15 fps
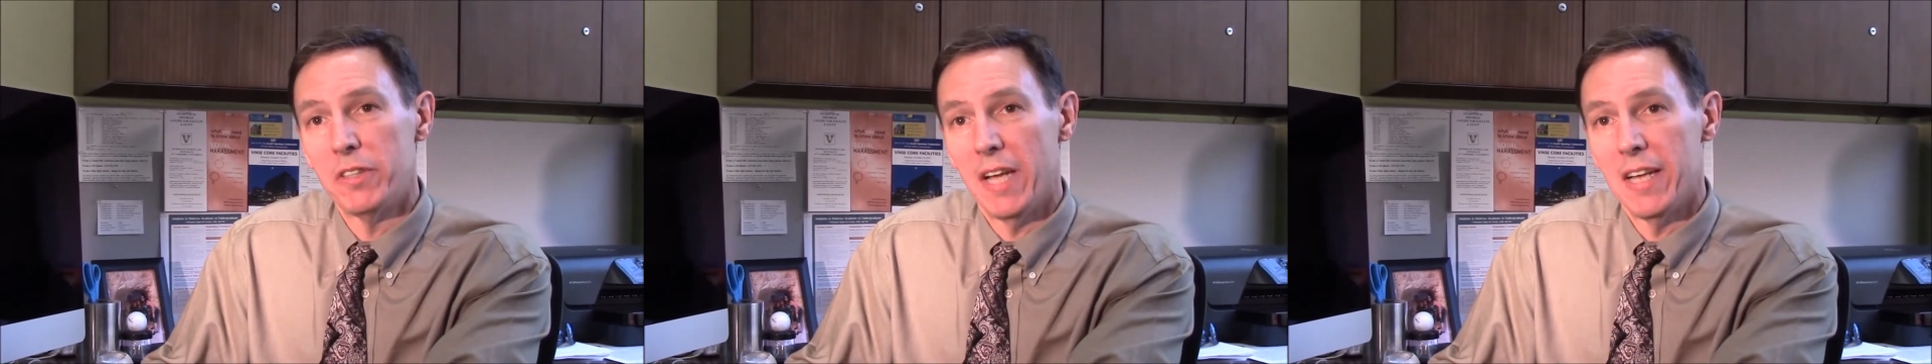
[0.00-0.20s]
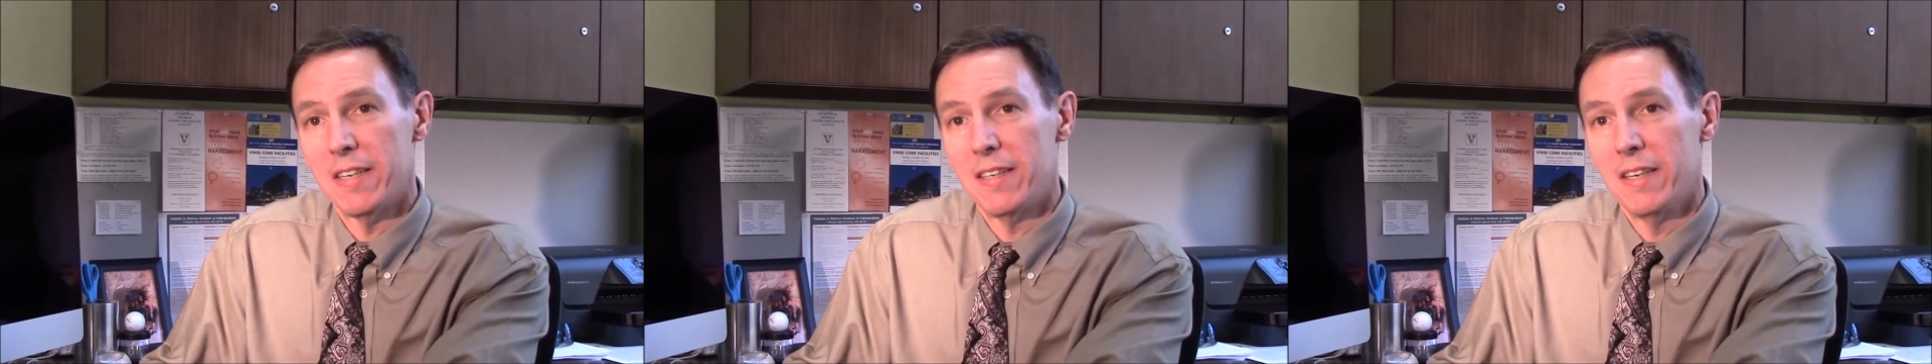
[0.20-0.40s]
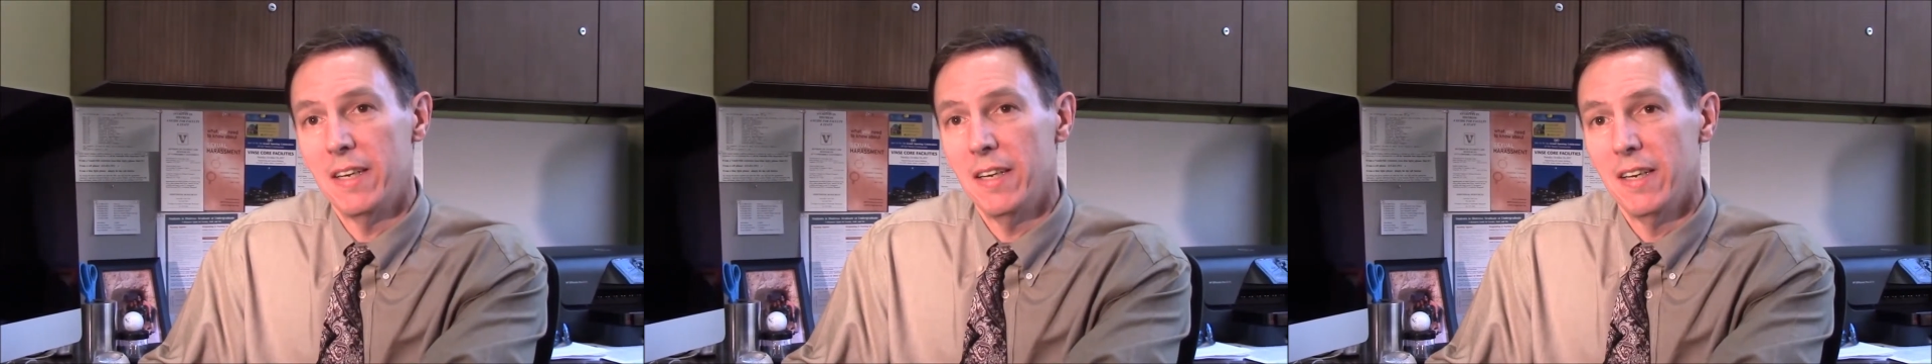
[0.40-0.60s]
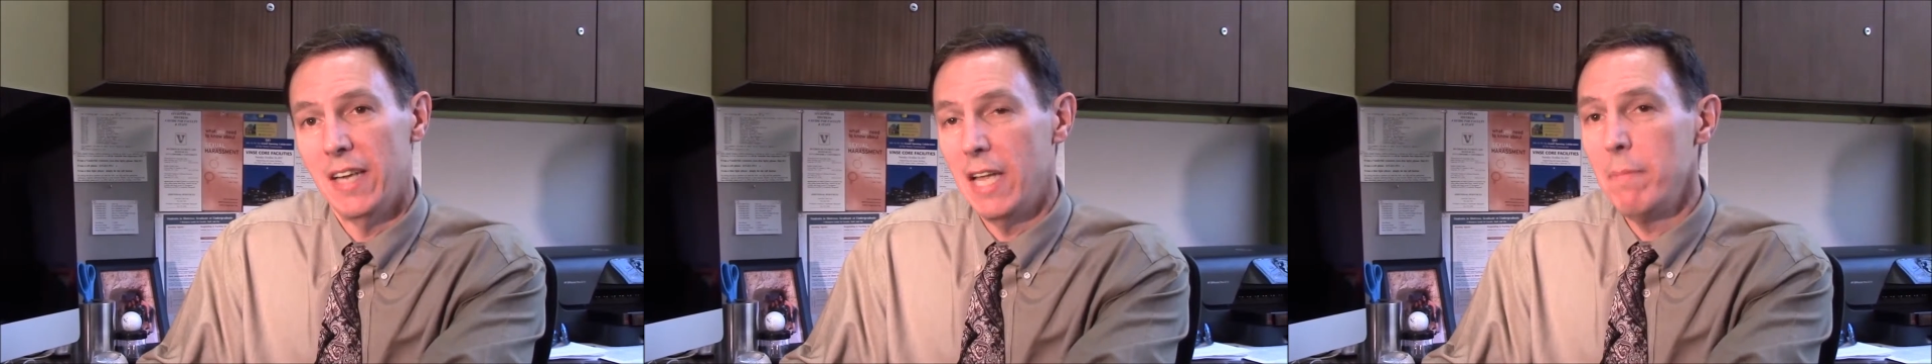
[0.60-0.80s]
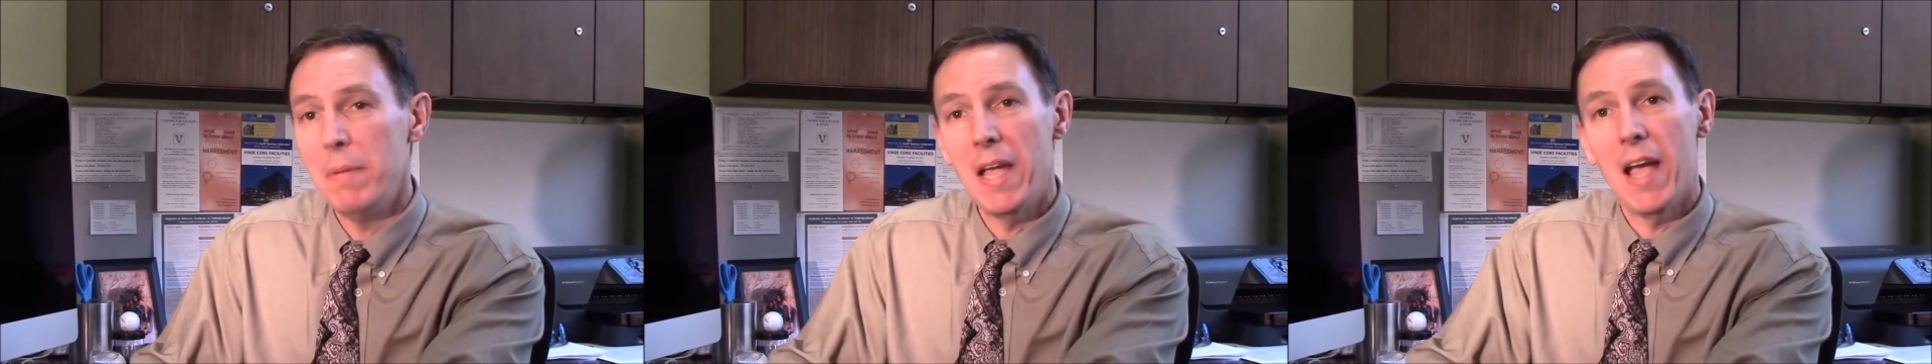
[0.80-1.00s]
testing, and
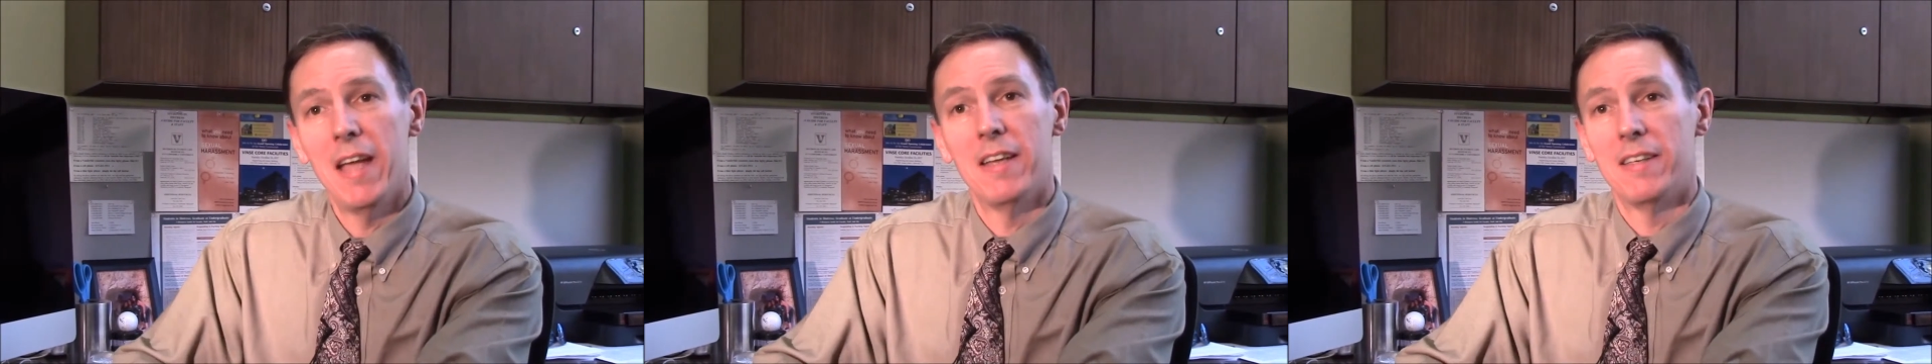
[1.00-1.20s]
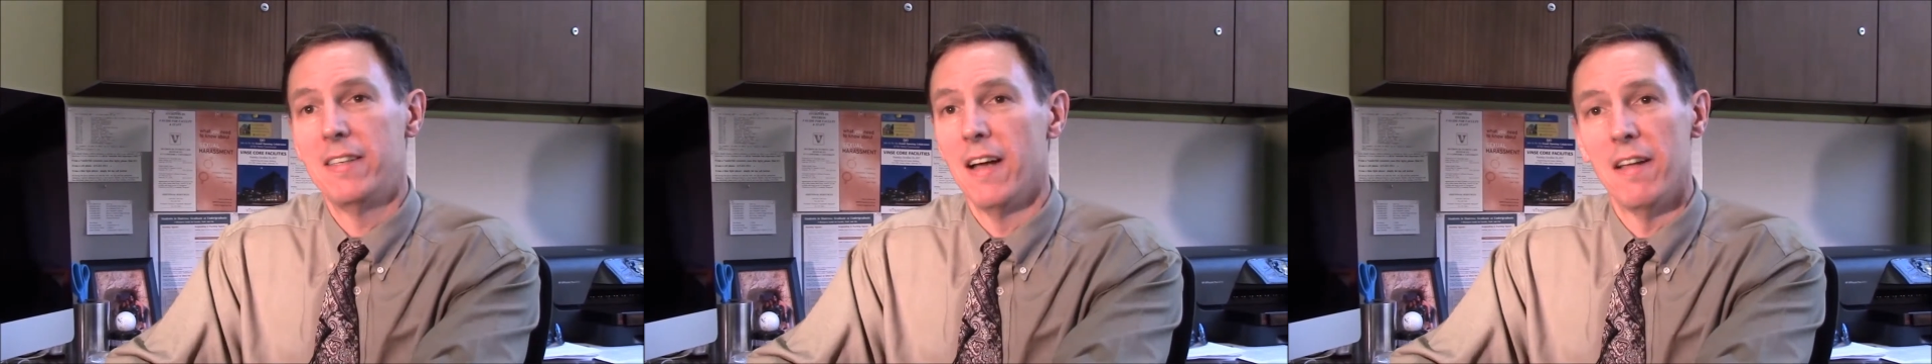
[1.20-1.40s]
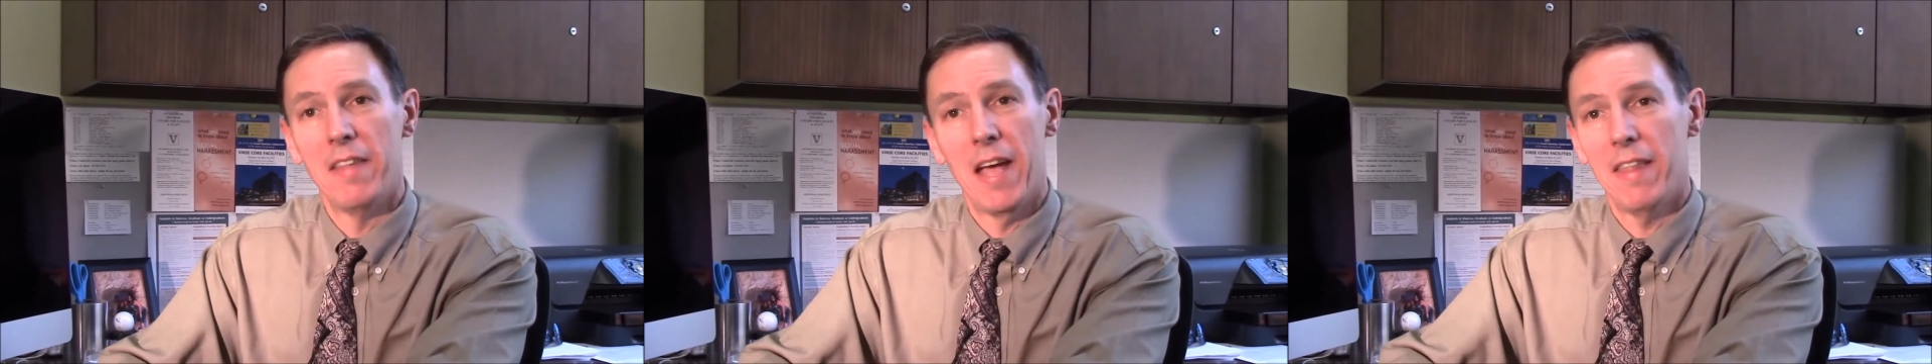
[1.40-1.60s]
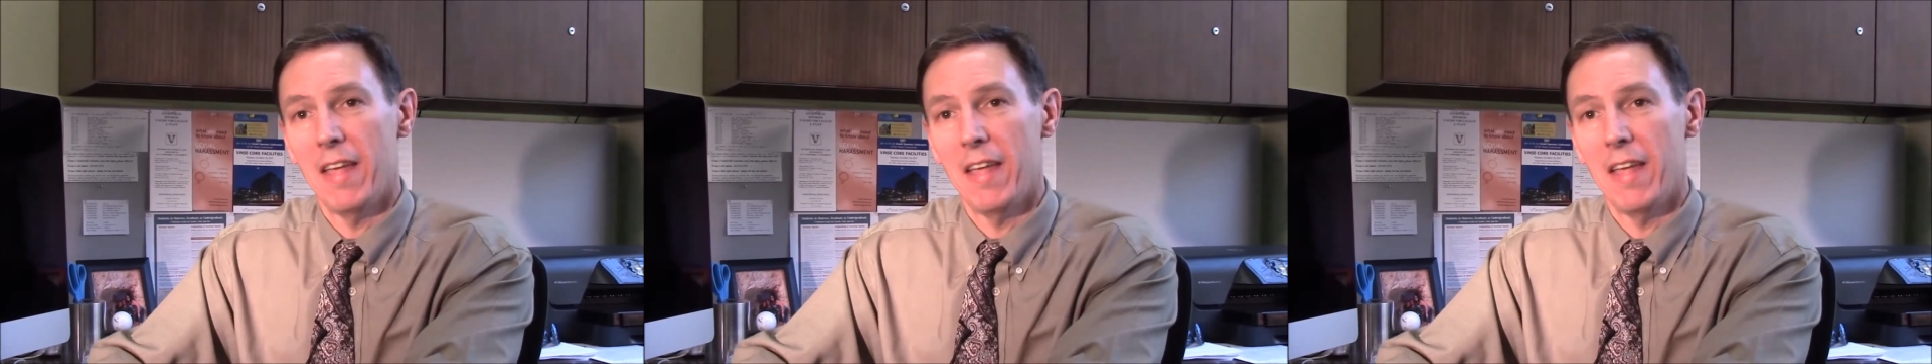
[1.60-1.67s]
EPA has done that.